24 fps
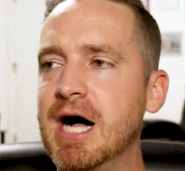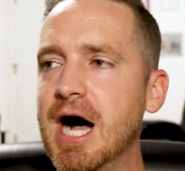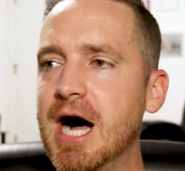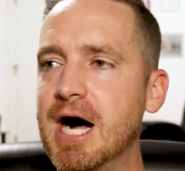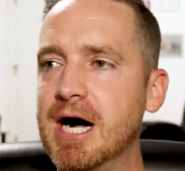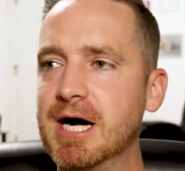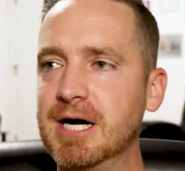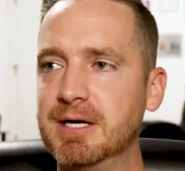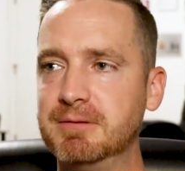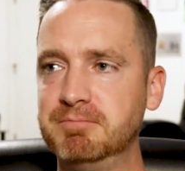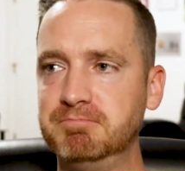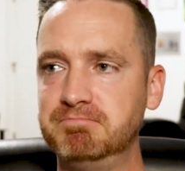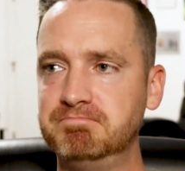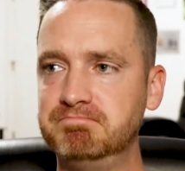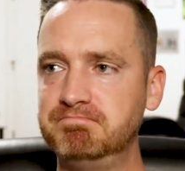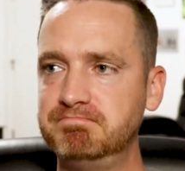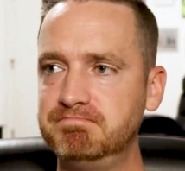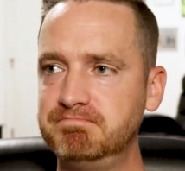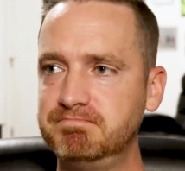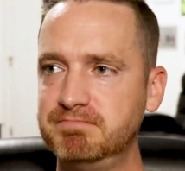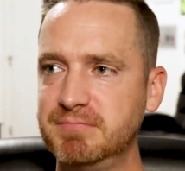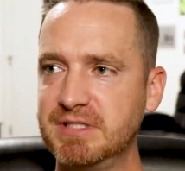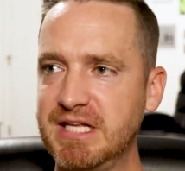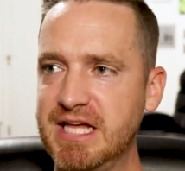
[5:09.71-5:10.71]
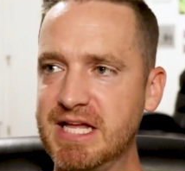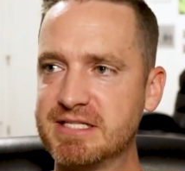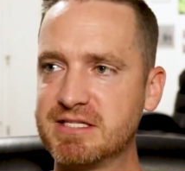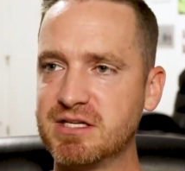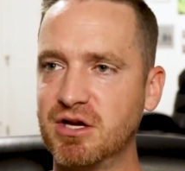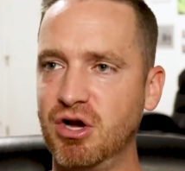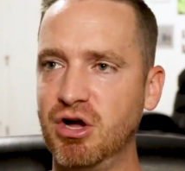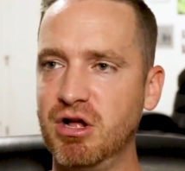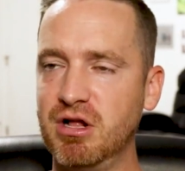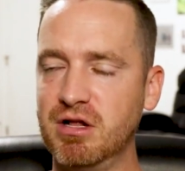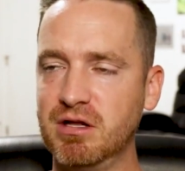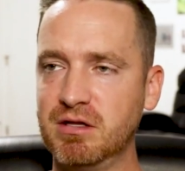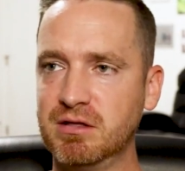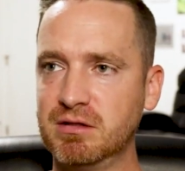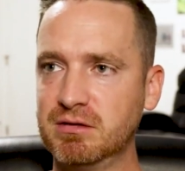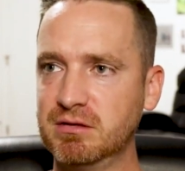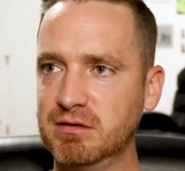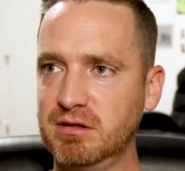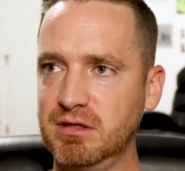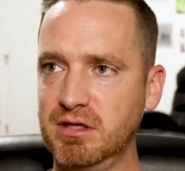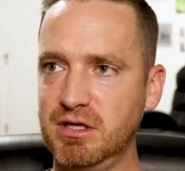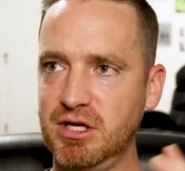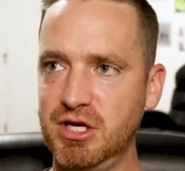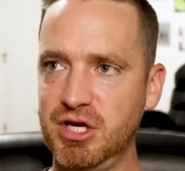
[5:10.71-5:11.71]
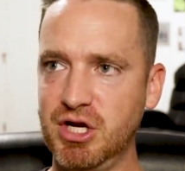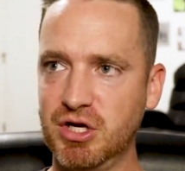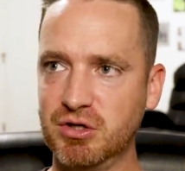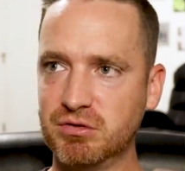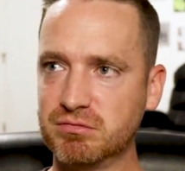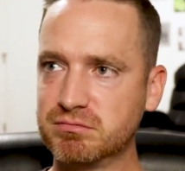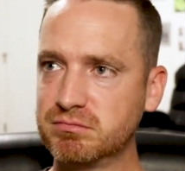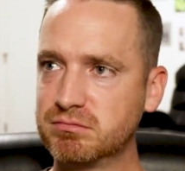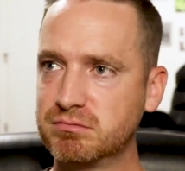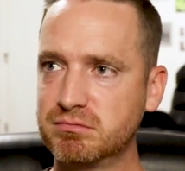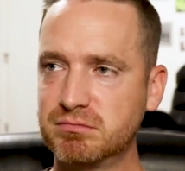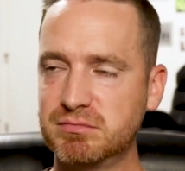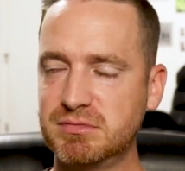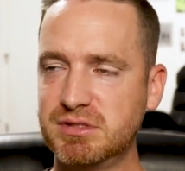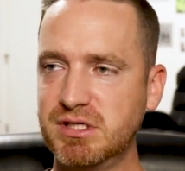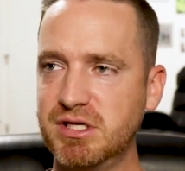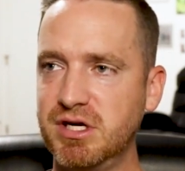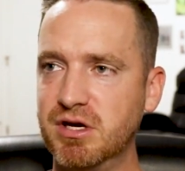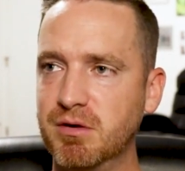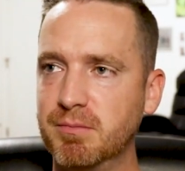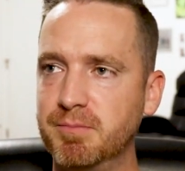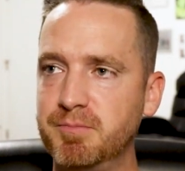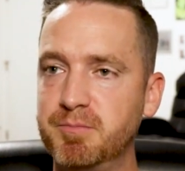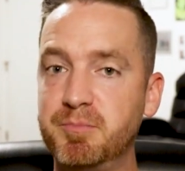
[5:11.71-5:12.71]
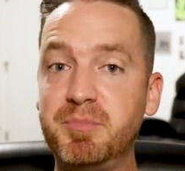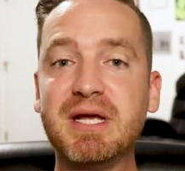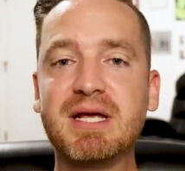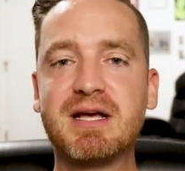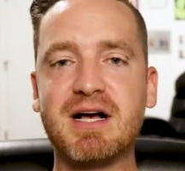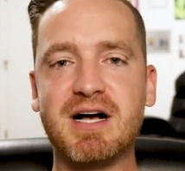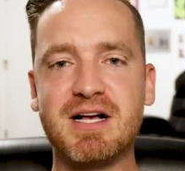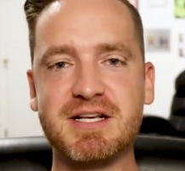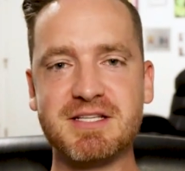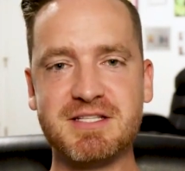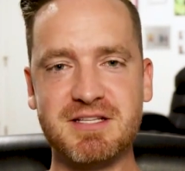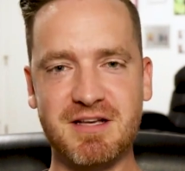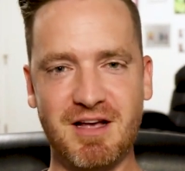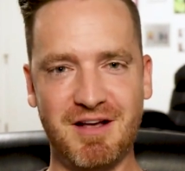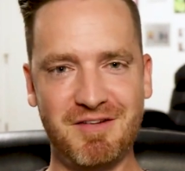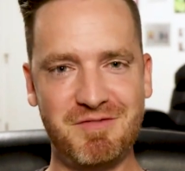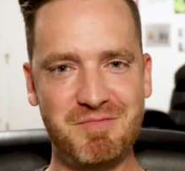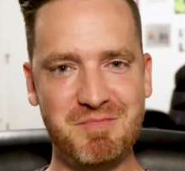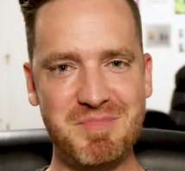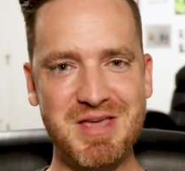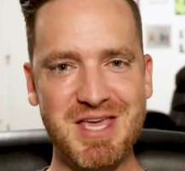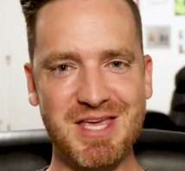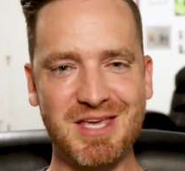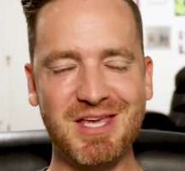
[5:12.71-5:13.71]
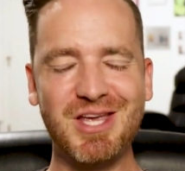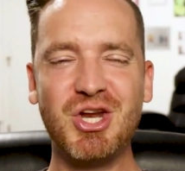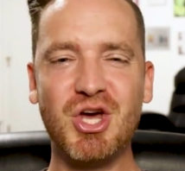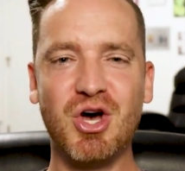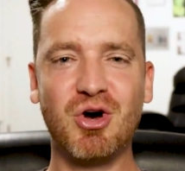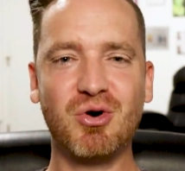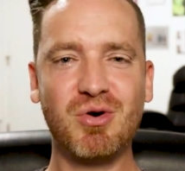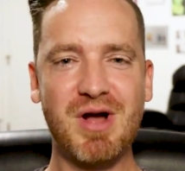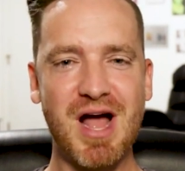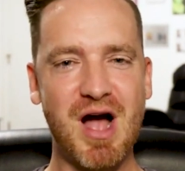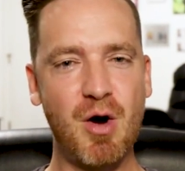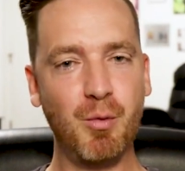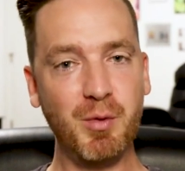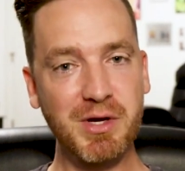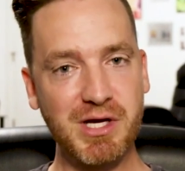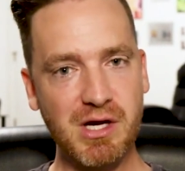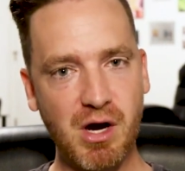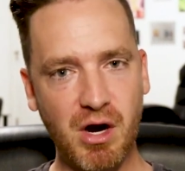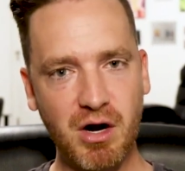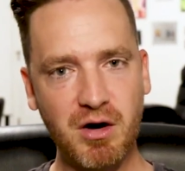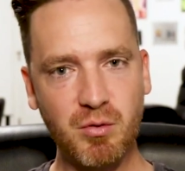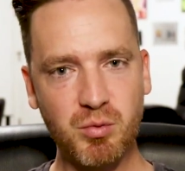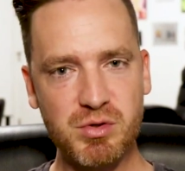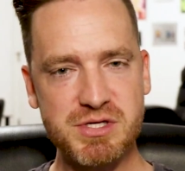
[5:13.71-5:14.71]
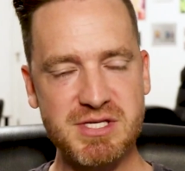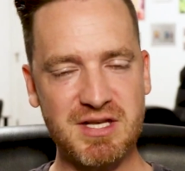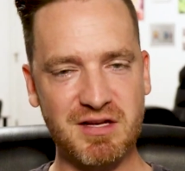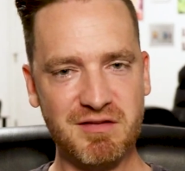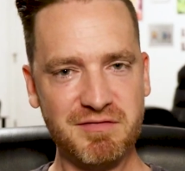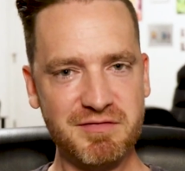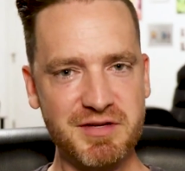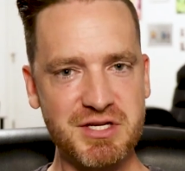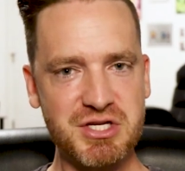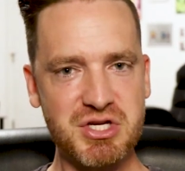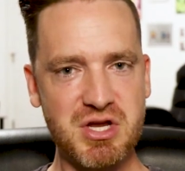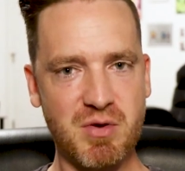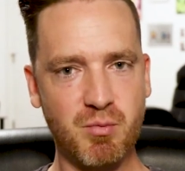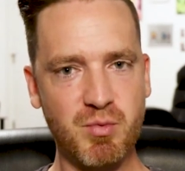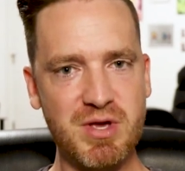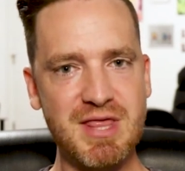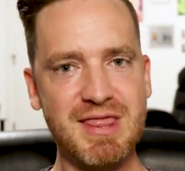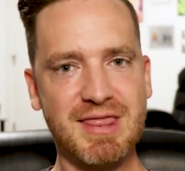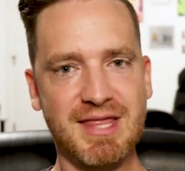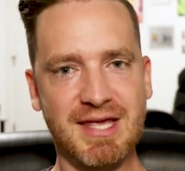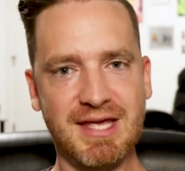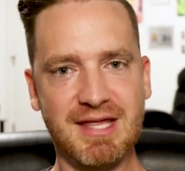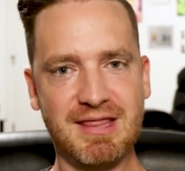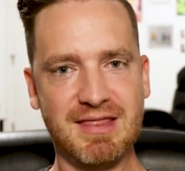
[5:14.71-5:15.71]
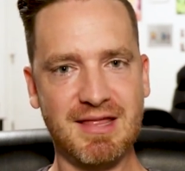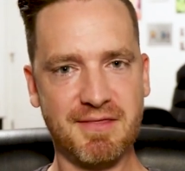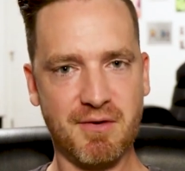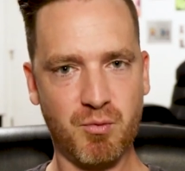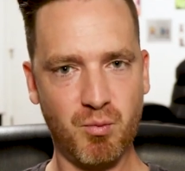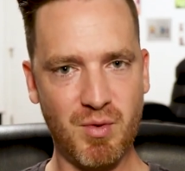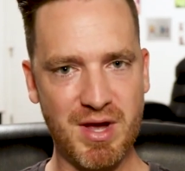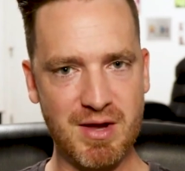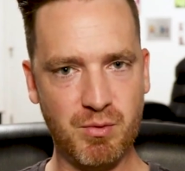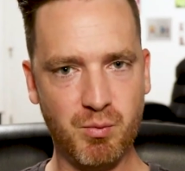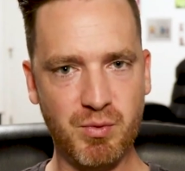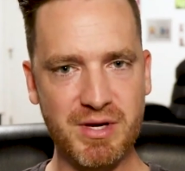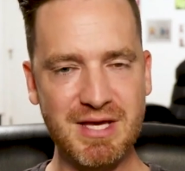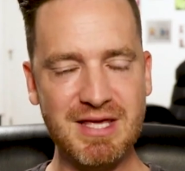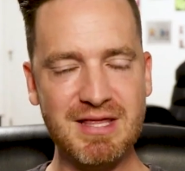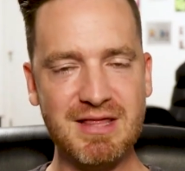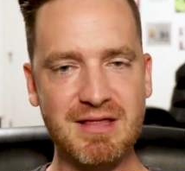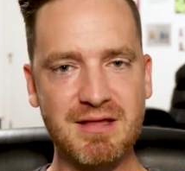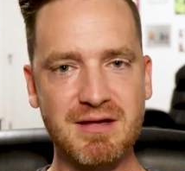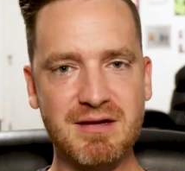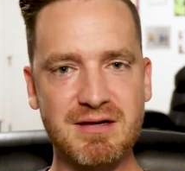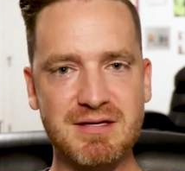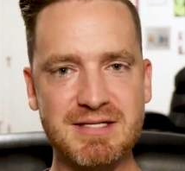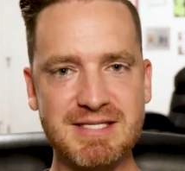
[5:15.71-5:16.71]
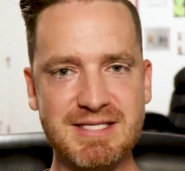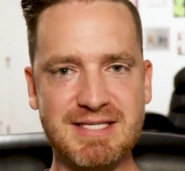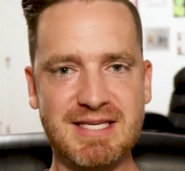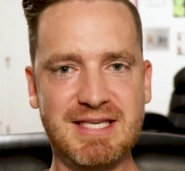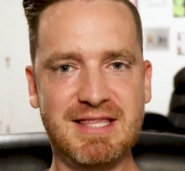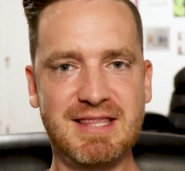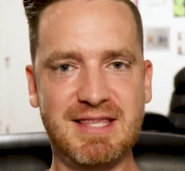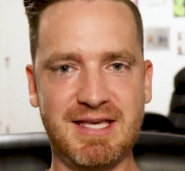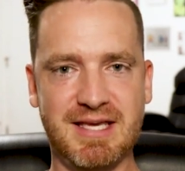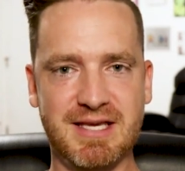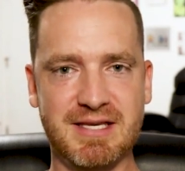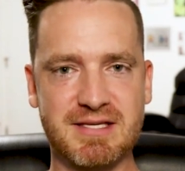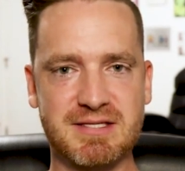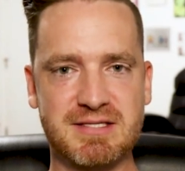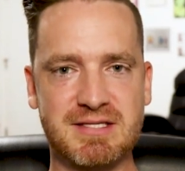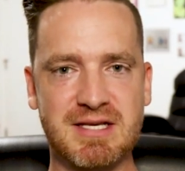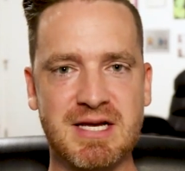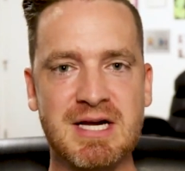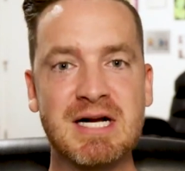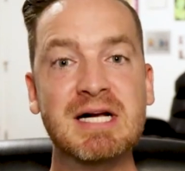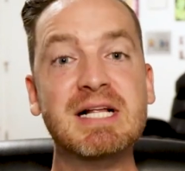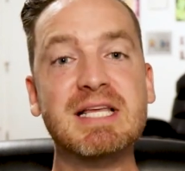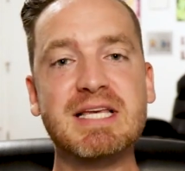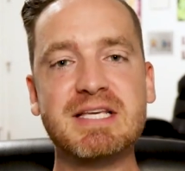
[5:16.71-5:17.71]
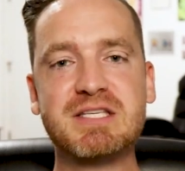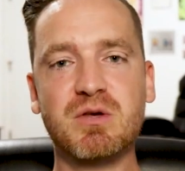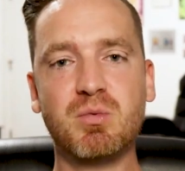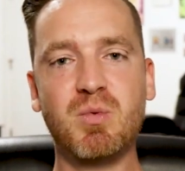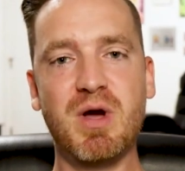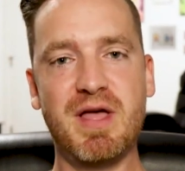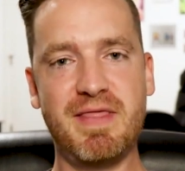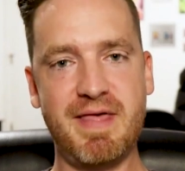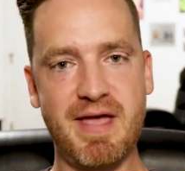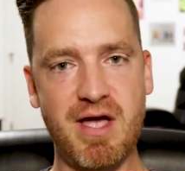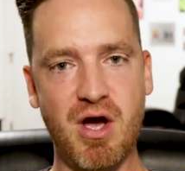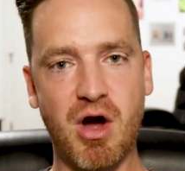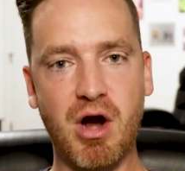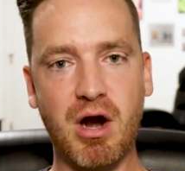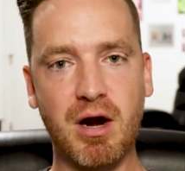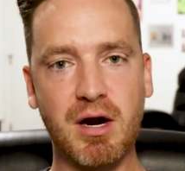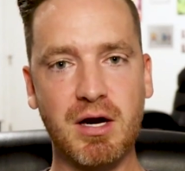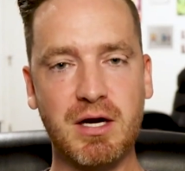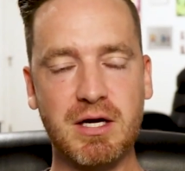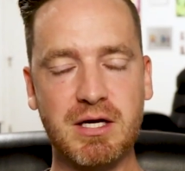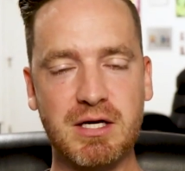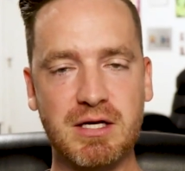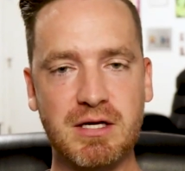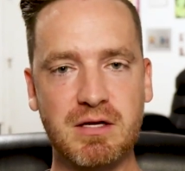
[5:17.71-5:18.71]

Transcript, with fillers: Um, it's all, you know, you know, because of me. You know how we are. We're selfish and we think that the way we see things is the way they are.